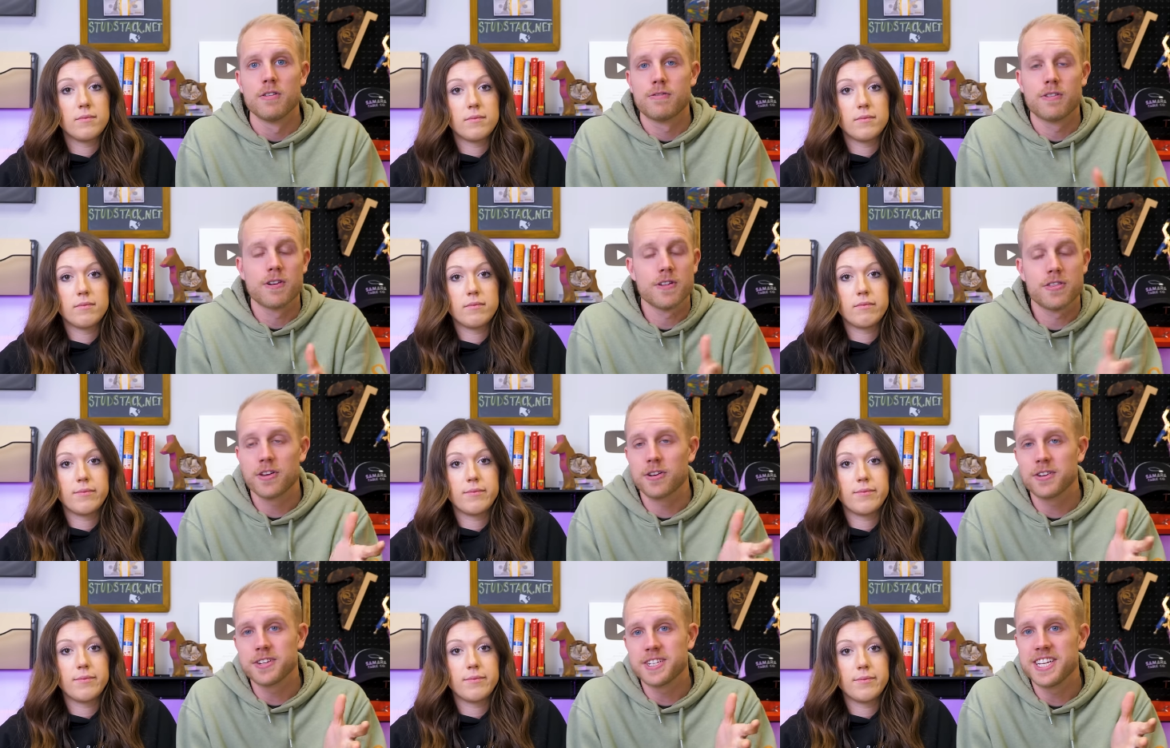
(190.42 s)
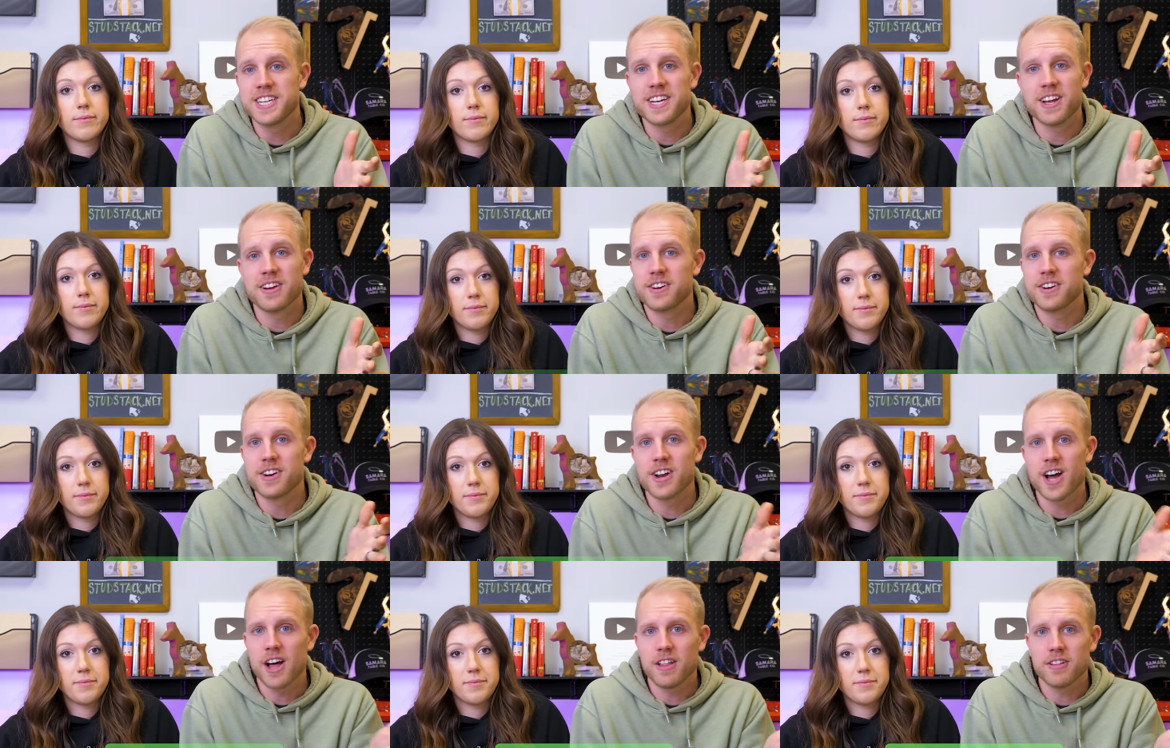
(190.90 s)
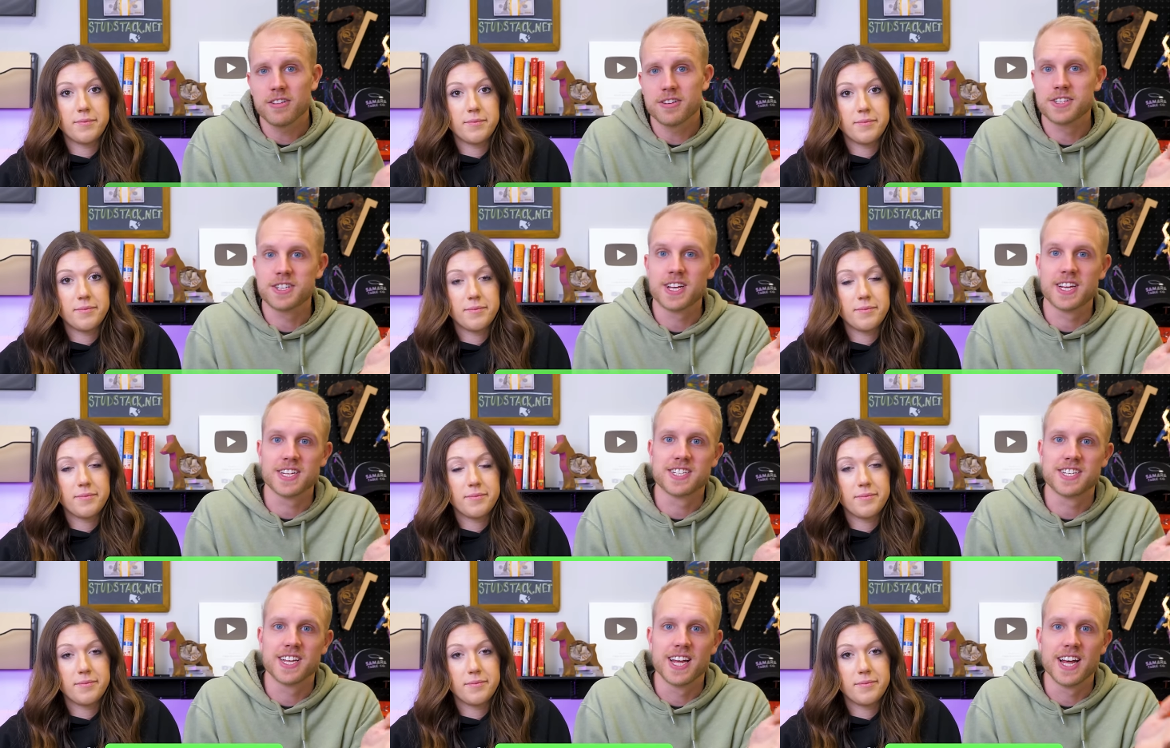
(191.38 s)
Speaker 1: For $1,300, I
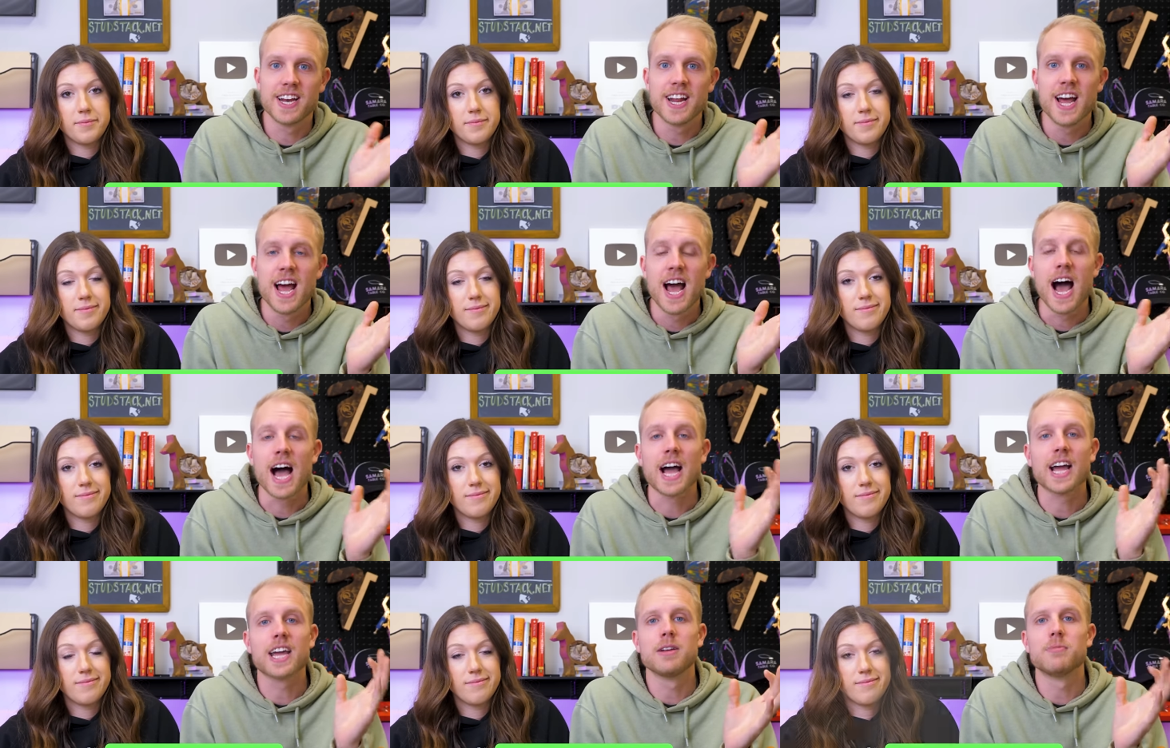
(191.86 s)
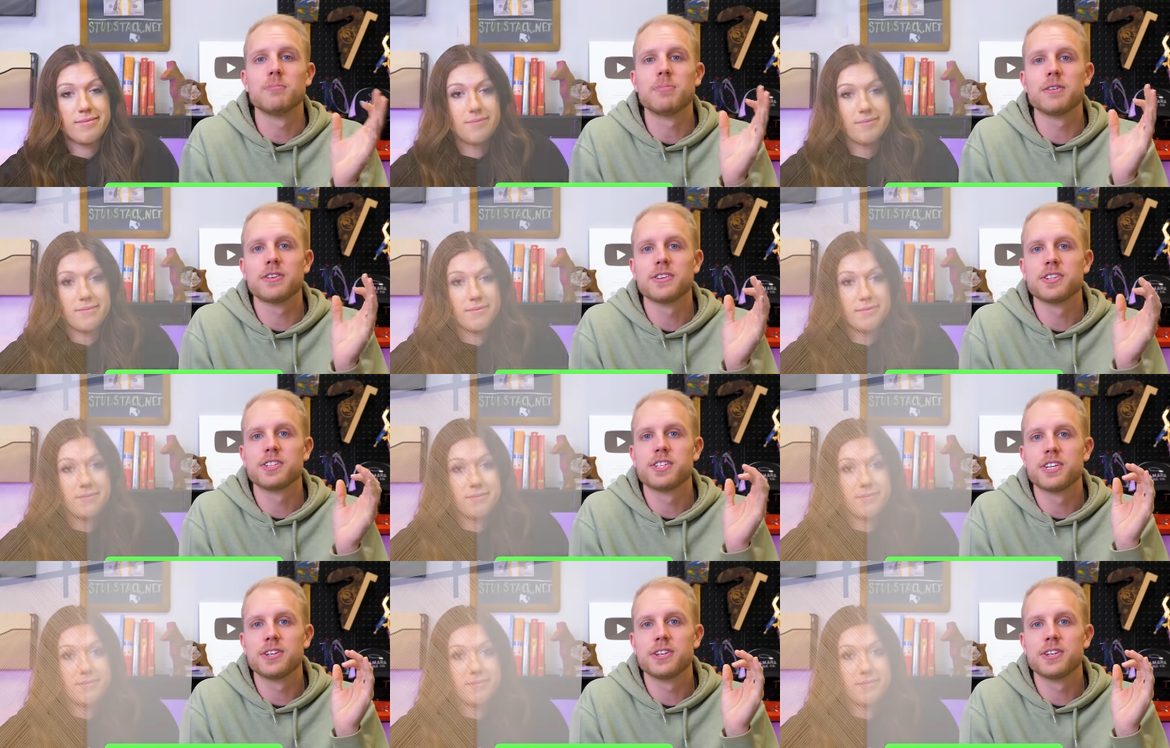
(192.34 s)
said, I can build